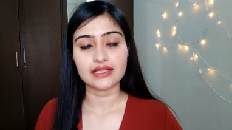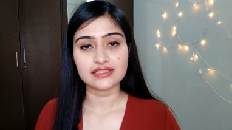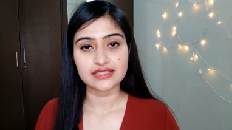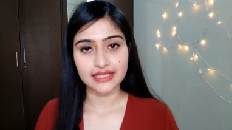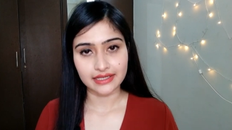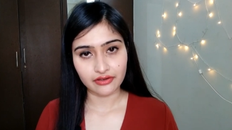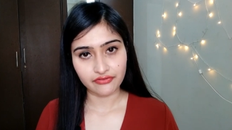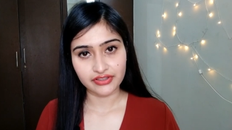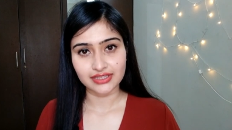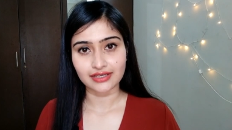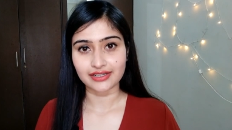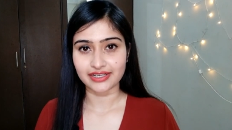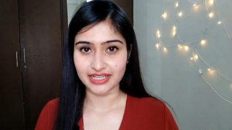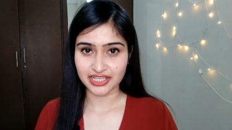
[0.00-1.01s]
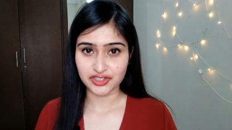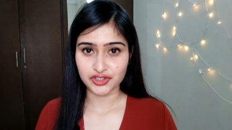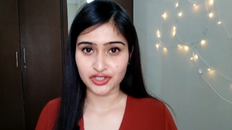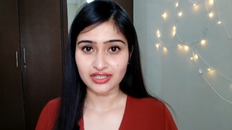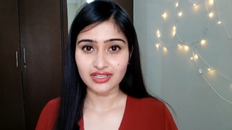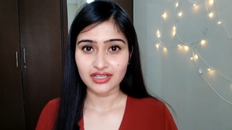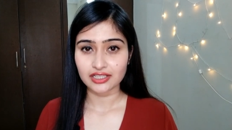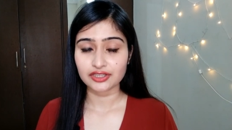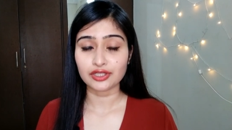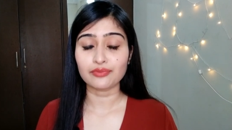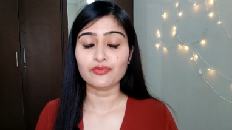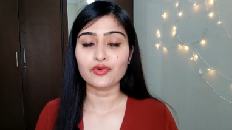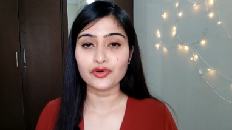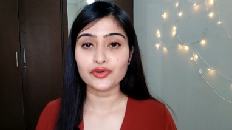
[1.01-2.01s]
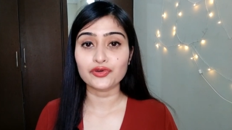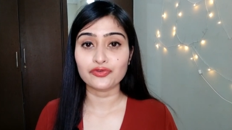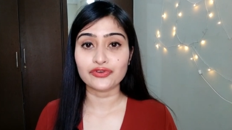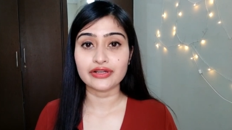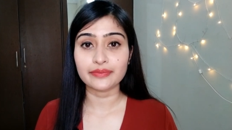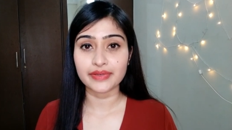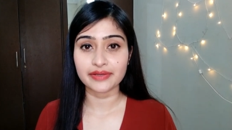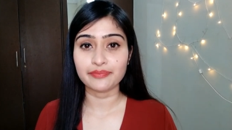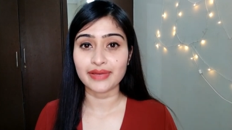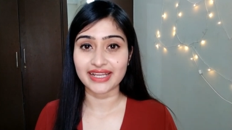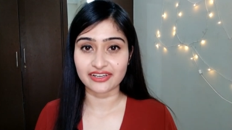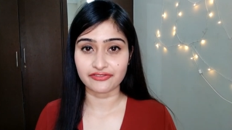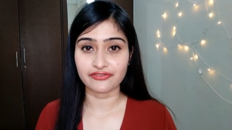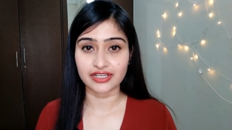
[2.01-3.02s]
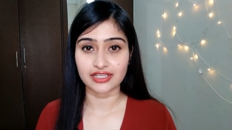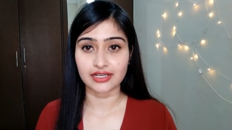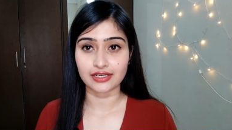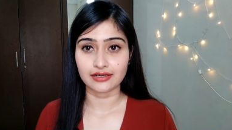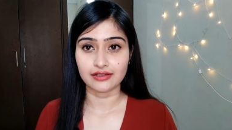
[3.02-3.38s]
in sync with the nature, the more you will be benefited.